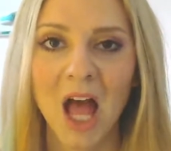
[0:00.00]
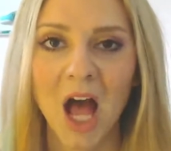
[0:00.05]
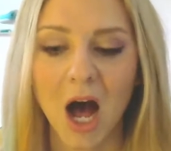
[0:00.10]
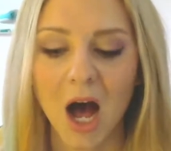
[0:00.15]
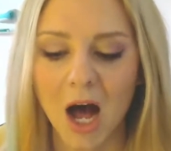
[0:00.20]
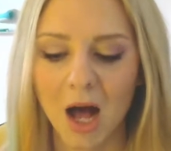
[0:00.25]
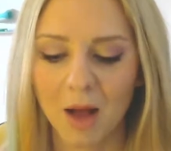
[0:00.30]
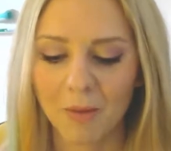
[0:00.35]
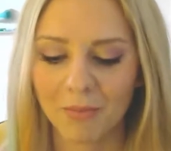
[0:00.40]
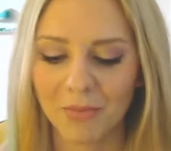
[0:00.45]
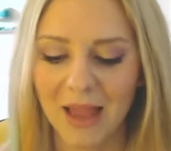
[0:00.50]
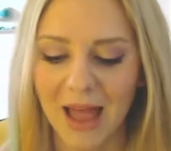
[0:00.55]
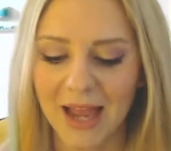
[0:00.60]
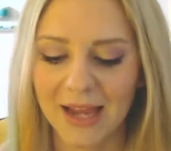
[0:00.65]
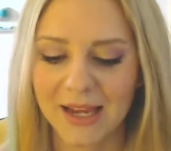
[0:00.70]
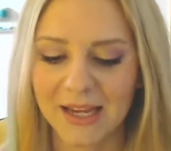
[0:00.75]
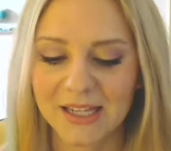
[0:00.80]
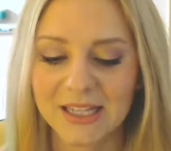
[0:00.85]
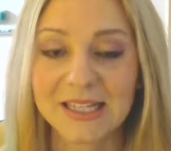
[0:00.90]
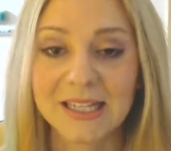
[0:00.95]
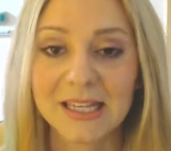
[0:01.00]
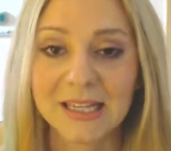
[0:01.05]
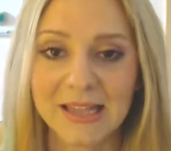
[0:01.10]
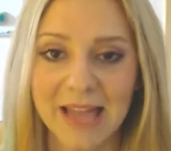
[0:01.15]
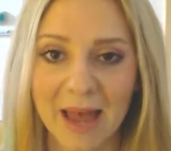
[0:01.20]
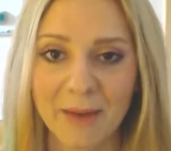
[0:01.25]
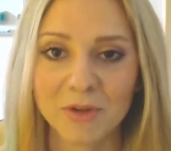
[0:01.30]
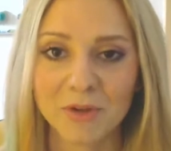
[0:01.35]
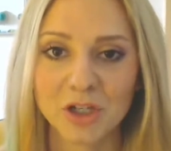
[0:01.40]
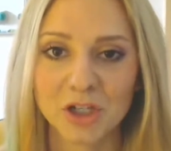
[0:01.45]
like it's the
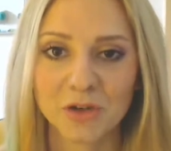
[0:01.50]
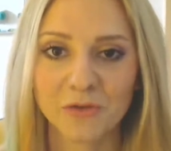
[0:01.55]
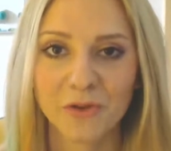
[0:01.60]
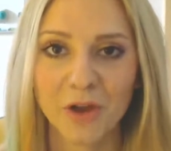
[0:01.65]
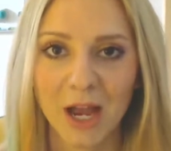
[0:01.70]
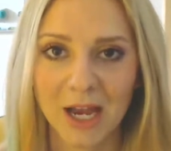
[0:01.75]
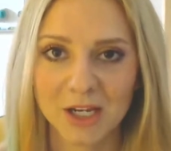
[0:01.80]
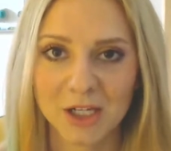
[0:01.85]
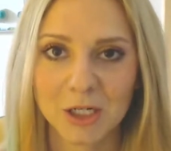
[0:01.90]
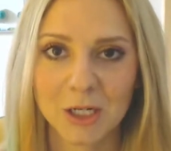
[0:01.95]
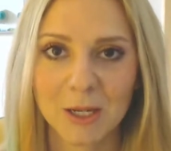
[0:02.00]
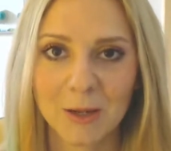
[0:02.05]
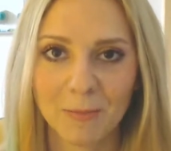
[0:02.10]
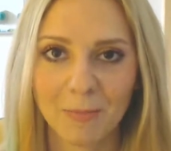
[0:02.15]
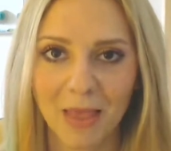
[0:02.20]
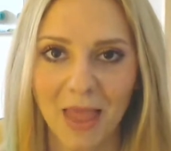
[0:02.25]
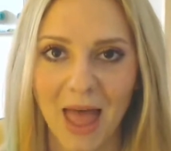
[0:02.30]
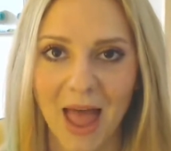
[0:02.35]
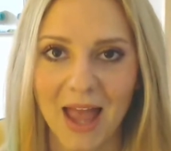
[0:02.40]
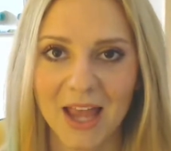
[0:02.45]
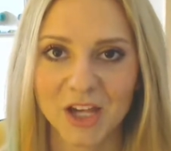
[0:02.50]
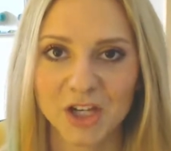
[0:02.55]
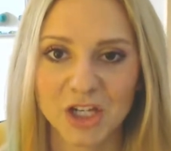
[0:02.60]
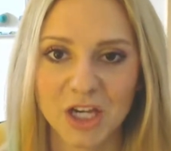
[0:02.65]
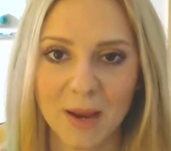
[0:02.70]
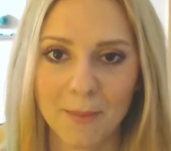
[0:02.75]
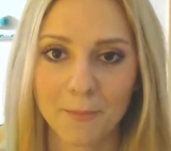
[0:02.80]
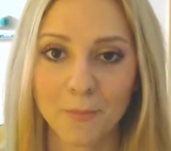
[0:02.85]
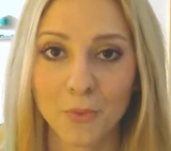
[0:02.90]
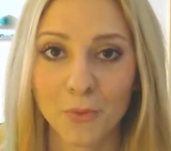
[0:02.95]
damage if you actually apply
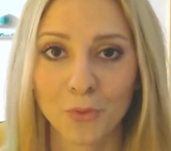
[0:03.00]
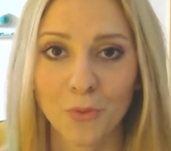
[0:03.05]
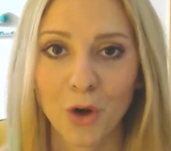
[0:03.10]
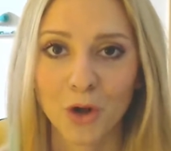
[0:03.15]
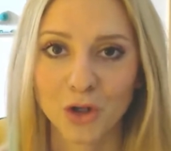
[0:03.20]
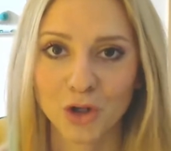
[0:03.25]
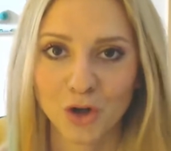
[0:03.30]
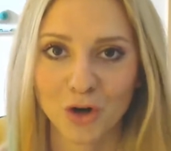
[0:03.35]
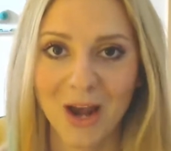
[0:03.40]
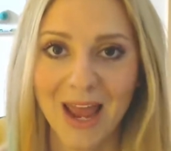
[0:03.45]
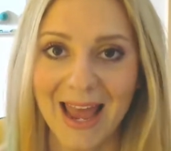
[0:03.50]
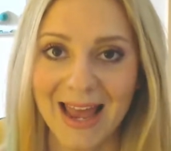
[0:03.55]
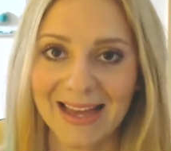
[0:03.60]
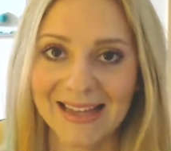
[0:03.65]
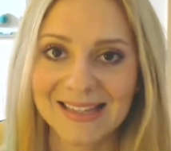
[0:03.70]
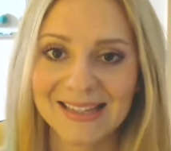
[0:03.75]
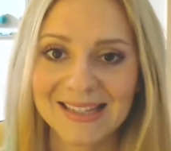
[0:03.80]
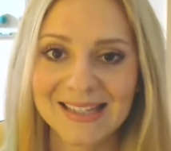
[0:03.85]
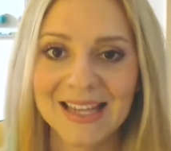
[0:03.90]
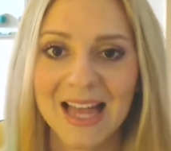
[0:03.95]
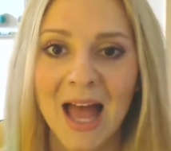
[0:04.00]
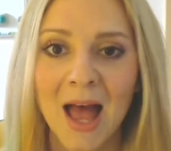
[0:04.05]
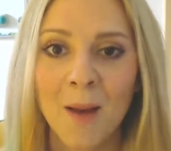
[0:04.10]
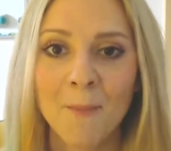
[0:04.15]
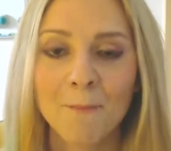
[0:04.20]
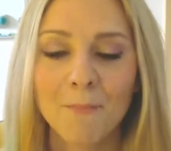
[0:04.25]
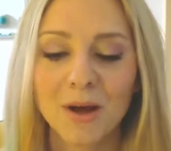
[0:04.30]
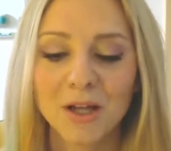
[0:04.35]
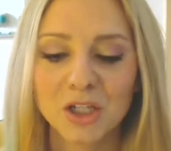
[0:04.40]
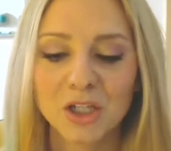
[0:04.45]
shampoo on your ends,
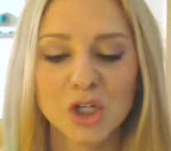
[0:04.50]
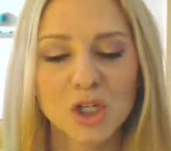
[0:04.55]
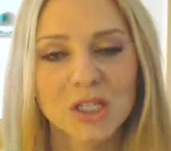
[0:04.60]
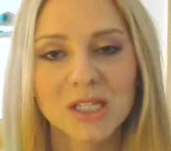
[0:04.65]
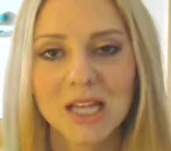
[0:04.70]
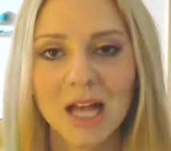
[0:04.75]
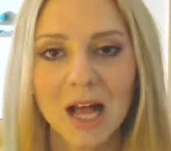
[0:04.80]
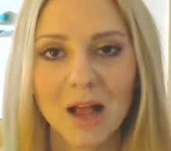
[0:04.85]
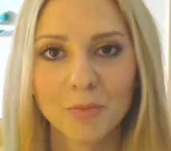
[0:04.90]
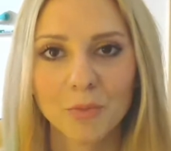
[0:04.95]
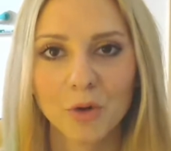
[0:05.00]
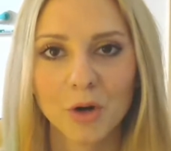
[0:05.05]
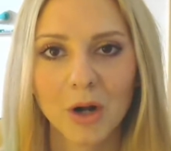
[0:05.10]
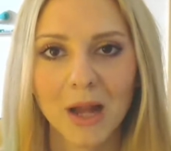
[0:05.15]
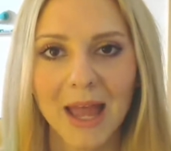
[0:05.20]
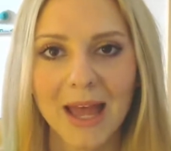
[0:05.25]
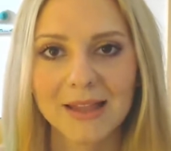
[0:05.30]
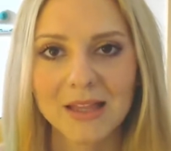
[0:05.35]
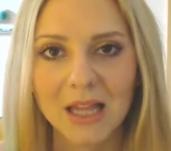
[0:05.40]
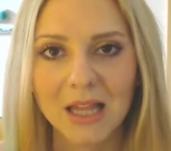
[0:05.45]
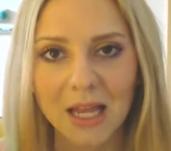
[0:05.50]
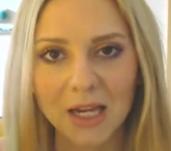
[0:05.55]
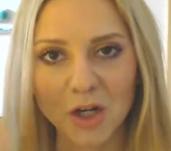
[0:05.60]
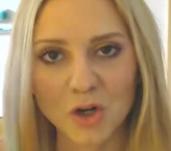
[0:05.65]
but your scalp will get like